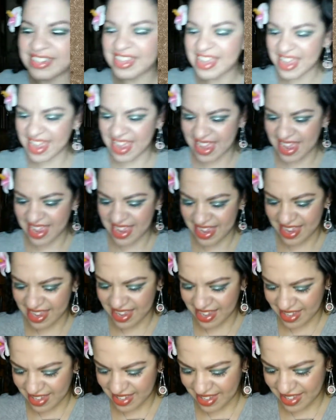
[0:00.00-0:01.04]
a
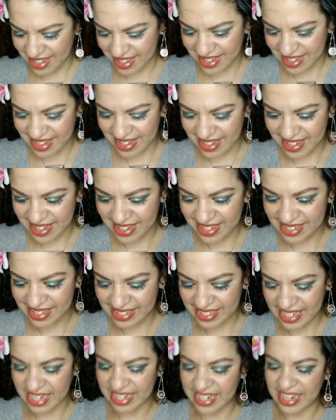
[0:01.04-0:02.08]

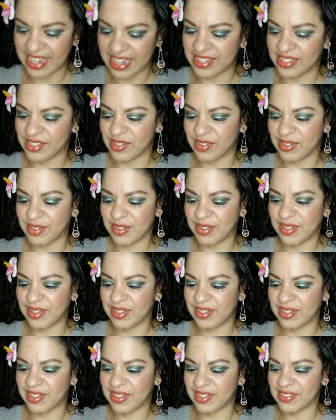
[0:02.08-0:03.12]
sandcastle.
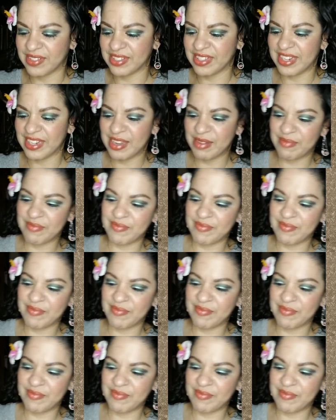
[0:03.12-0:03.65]
Close it up.